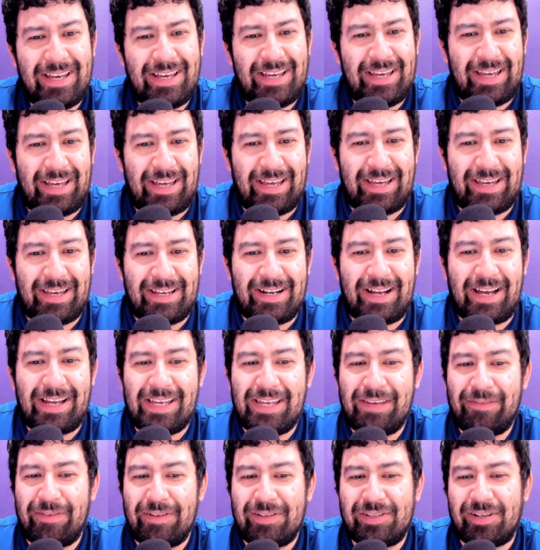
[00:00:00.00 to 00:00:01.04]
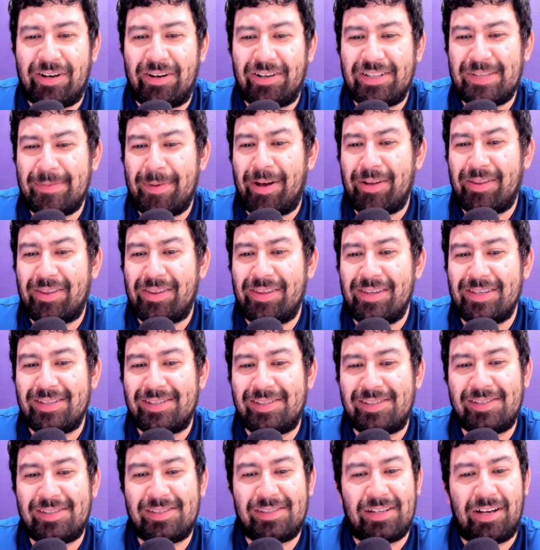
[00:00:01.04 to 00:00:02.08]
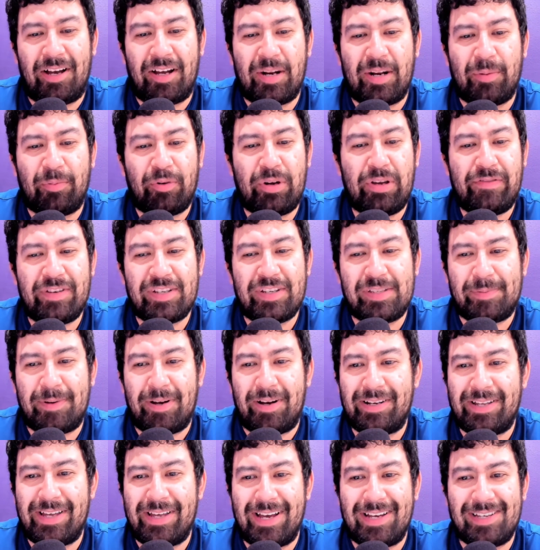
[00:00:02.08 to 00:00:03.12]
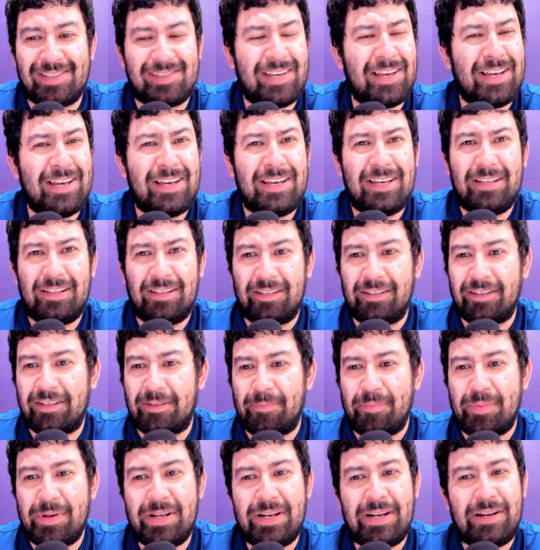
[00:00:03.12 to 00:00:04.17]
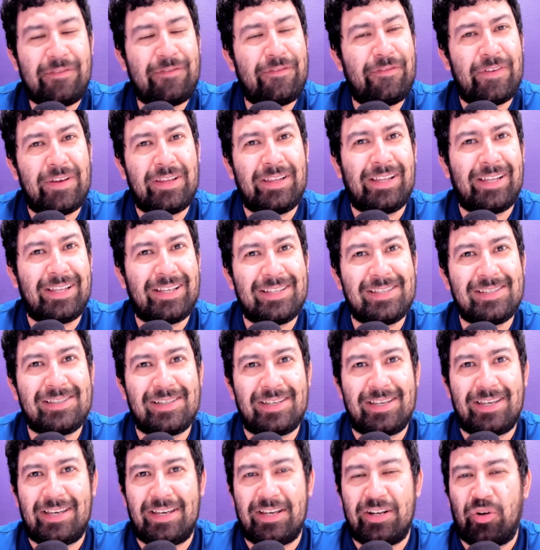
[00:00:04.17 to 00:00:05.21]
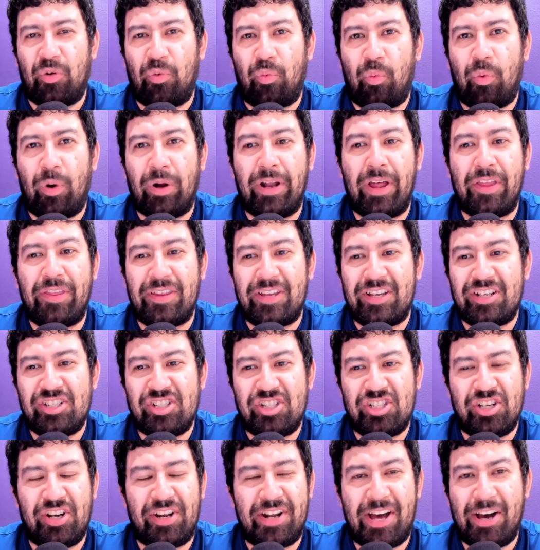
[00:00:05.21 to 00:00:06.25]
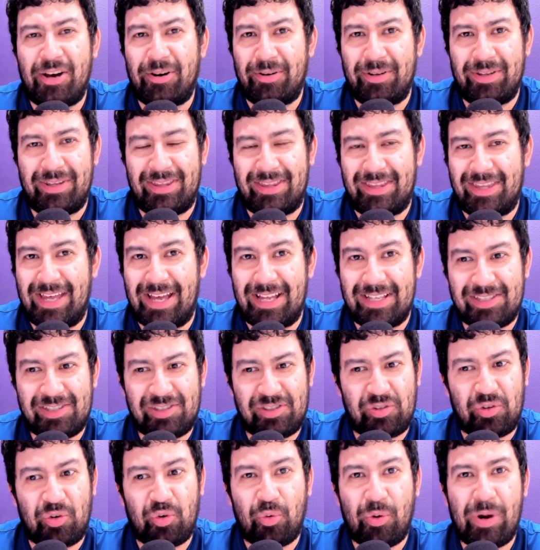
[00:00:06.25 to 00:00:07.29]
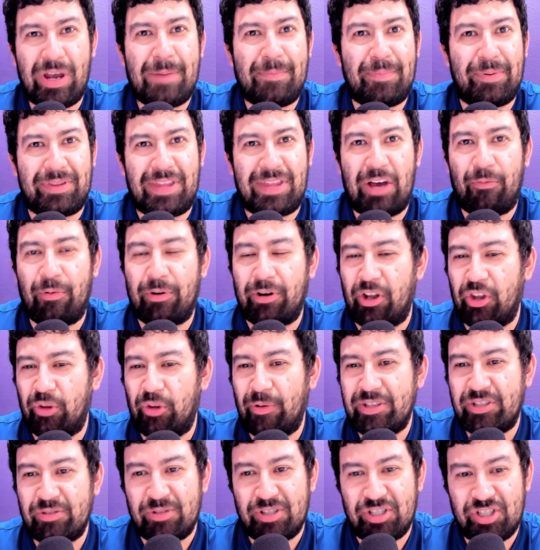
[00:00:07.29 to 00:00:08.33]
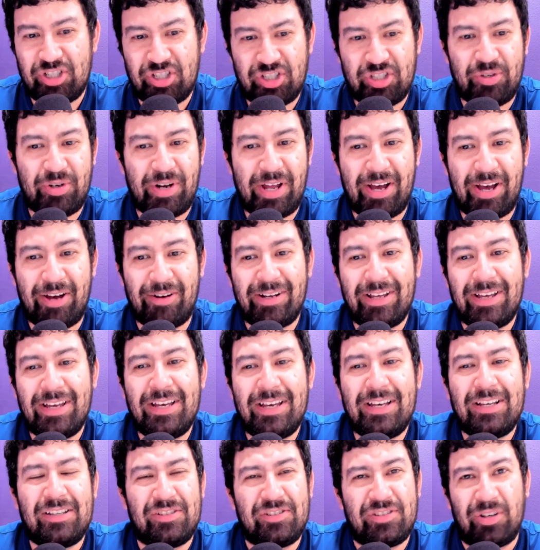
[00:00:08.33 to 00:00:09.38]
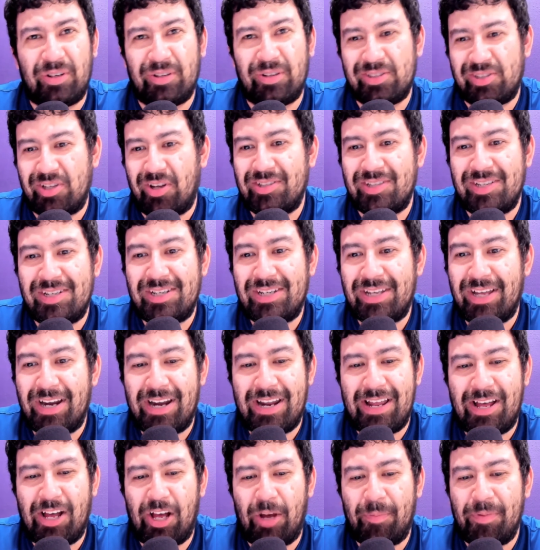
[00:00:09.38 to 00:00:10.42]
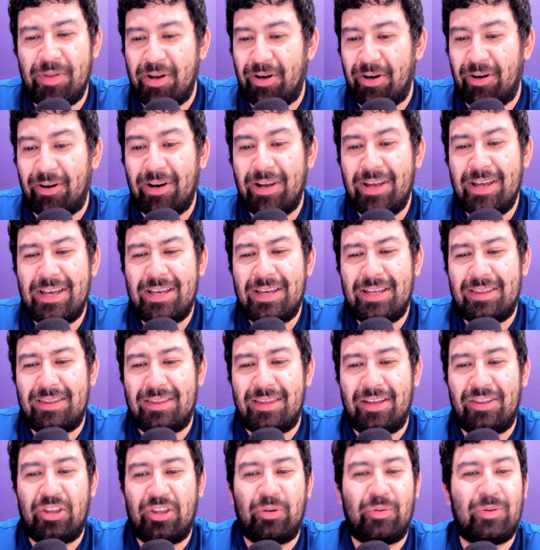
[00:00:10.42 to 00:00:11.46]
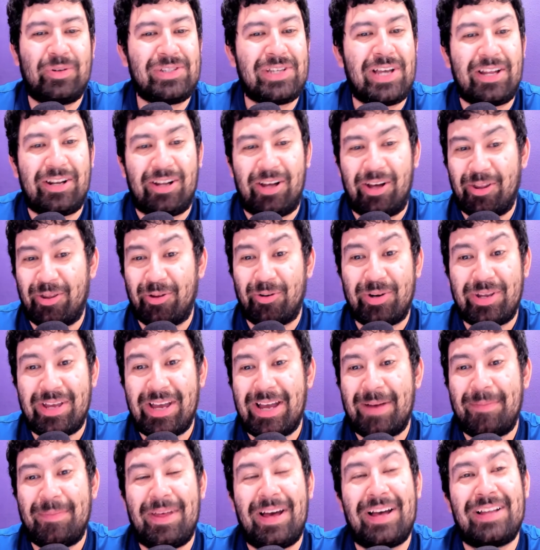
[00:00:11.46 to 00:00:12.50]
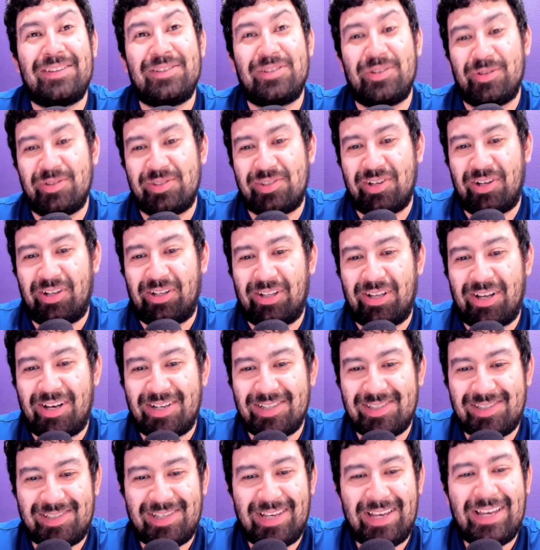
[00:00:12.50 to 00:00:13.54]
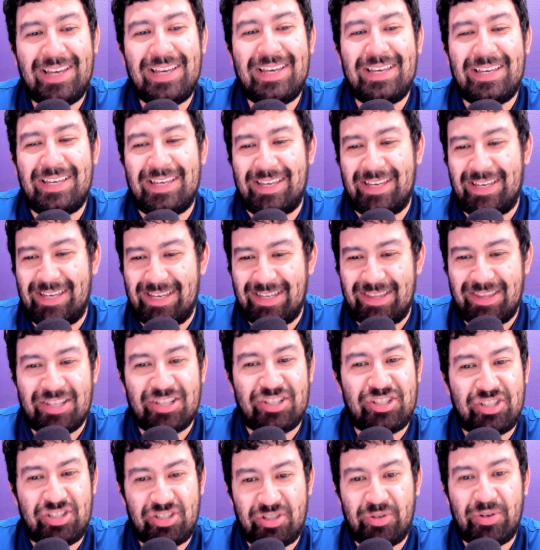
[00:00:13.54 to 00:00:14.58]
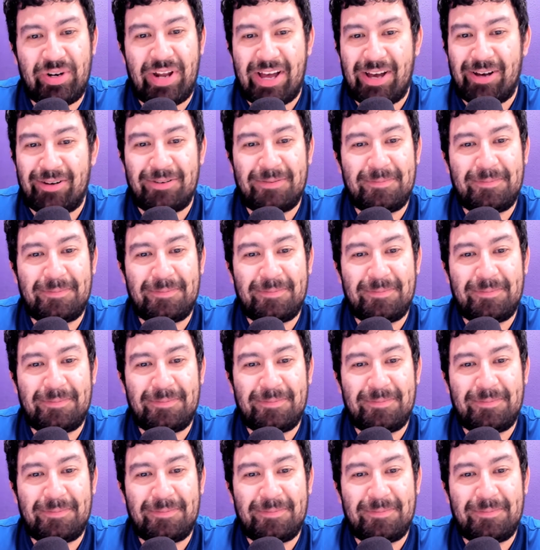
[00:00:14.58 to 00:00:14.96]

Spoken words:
And I even talked about this on a previous podcast. Look, beating Finland in a 1-0 shutout, that's great, but that went all the way to a shootout. Dostal didn't get any help there. Then there was that other game that Dostal lost in the shootout.